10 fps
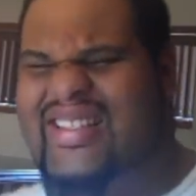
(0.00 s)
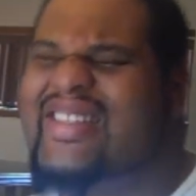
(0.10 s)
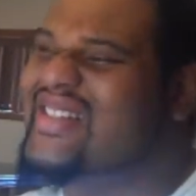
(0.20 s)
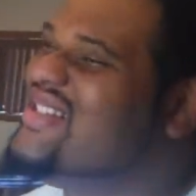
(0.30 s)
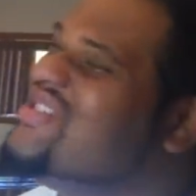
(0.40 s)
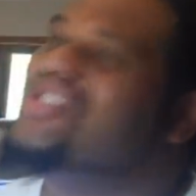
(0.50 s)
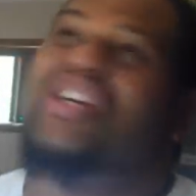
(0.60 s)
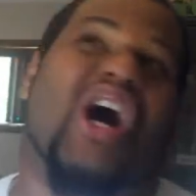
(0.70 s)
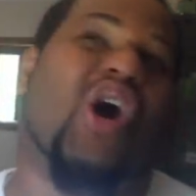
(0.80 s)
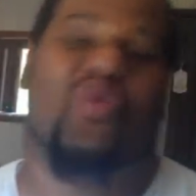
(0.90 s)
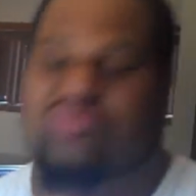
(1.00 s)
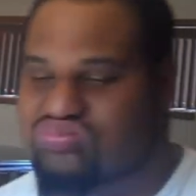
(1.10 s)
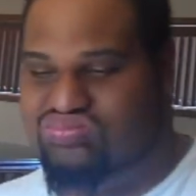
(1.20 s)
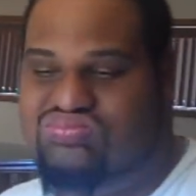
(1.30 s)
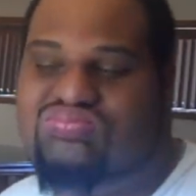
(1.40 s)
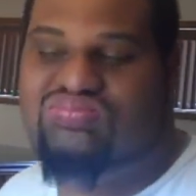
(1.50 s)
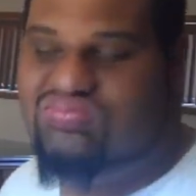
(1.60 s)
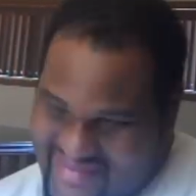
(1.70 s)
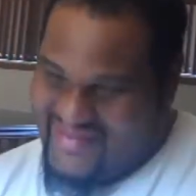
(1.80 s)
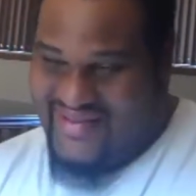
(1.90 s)
shit dope.
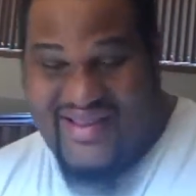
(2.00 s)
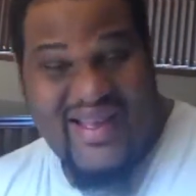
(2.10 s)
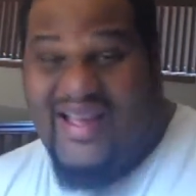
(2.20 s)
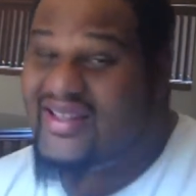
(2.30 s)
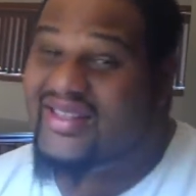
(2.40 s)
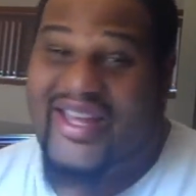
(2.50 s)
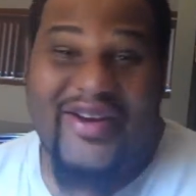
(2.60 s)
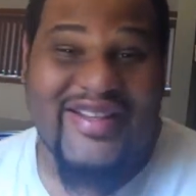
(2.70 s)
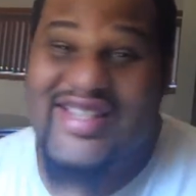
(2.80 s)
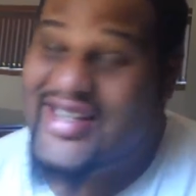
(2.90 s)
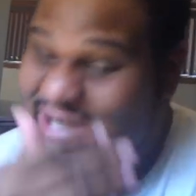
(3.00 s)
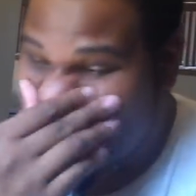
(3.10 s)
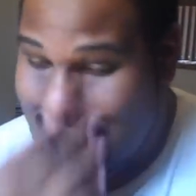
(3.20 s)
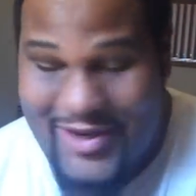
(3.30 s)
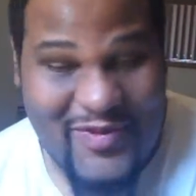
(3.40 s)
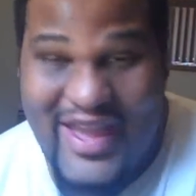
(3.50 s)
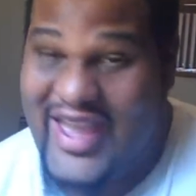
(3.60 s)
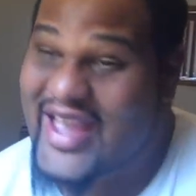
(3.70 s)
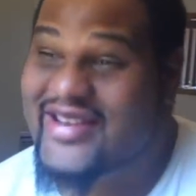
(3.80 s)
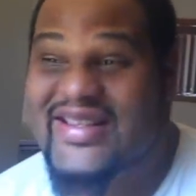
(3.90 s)
The lyrics in this shit,
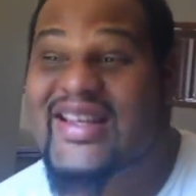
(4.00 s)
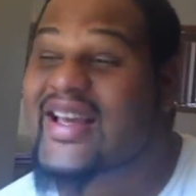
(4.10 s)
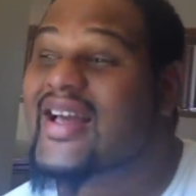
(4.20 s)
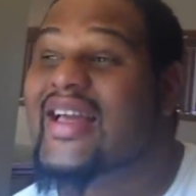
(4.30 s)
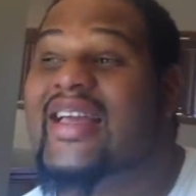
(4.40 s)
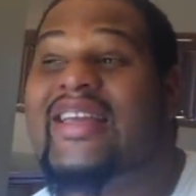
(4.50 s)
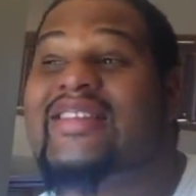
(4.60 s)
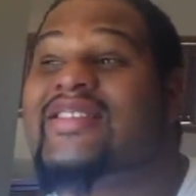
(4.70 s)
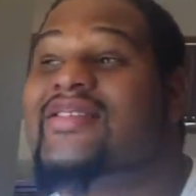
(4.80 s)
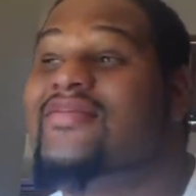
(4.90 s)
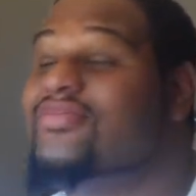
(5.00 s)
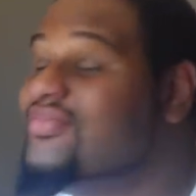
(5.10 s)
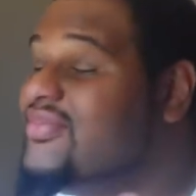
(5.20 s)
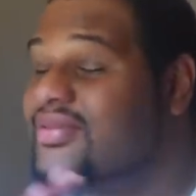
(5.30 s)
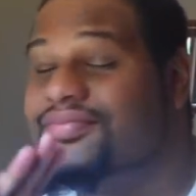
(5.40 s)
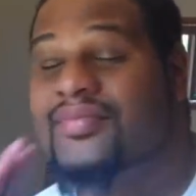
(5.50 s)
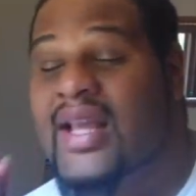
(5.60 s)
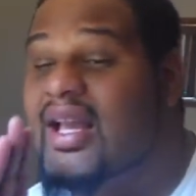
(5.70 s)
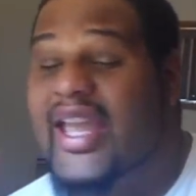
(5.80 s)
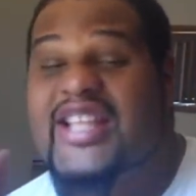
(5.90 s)
man, is
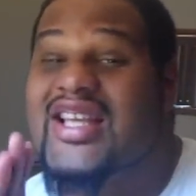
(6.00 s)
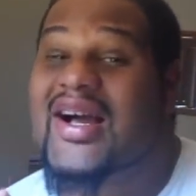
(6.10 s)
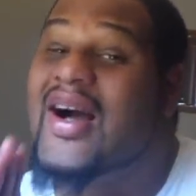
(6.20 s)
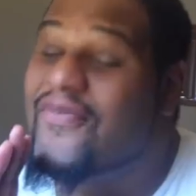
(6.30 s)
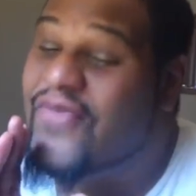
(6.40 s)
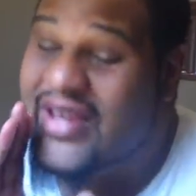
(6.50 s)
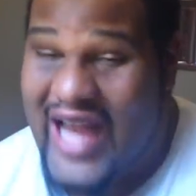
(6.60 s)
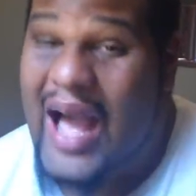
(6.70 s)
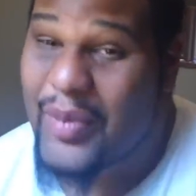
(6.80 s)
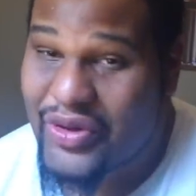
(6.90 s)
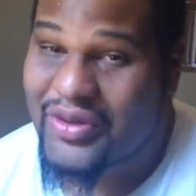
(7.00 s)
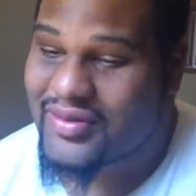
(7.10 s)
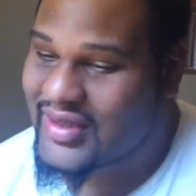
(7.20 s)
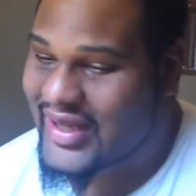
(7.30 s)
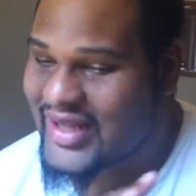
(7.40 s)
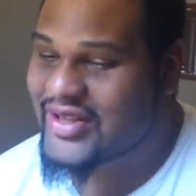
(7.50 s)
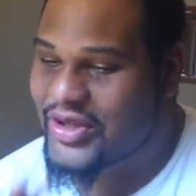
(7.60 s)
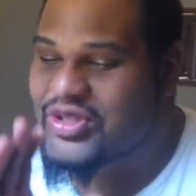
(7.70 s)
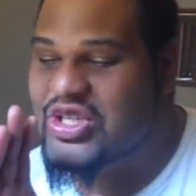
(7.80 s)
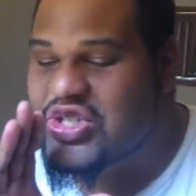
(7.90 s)
it's phenomenal. Like, it
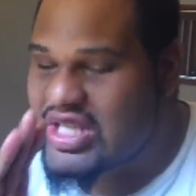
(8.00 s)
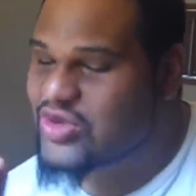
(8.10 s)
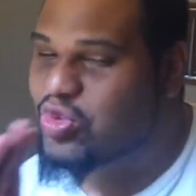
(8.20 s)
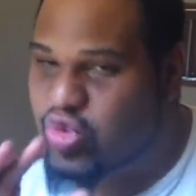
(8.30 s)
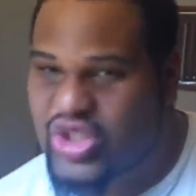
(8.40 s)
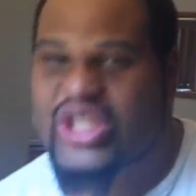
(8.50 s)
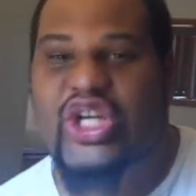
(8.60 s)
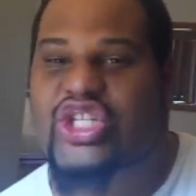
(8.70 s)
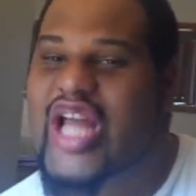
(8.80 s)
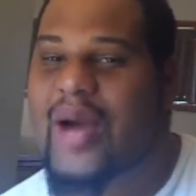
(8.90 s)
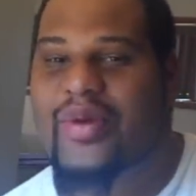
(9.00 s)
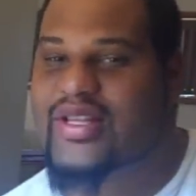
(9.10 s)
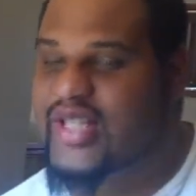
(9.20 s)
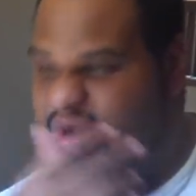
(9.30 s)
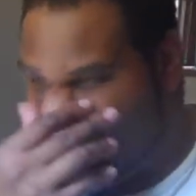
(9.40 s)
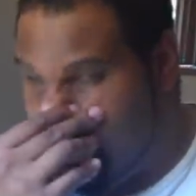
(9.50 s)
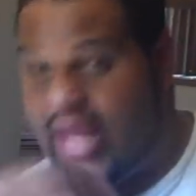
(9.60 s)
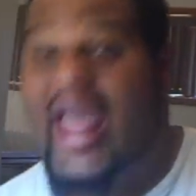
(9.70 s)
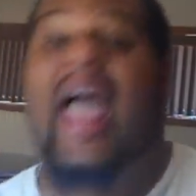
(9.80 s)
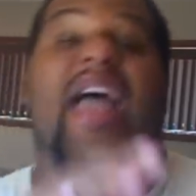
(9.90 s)
does a really good job with the lyrics,
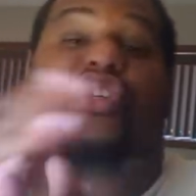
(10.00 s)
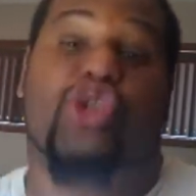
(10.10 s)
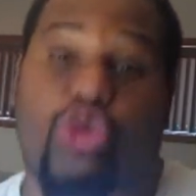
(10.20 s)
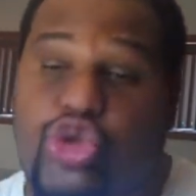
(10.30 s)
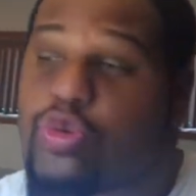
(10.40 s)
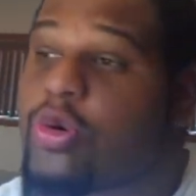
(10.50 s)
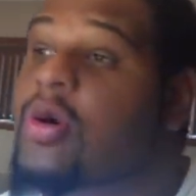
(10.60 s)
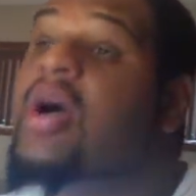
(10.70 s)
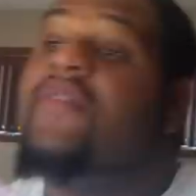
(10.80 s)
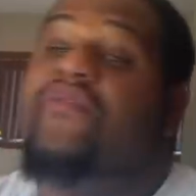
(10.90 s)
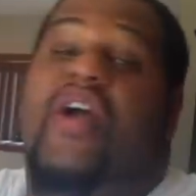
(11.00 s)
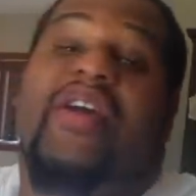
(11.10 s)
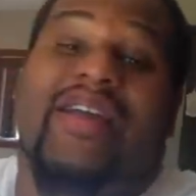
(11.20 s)
man. As usual, very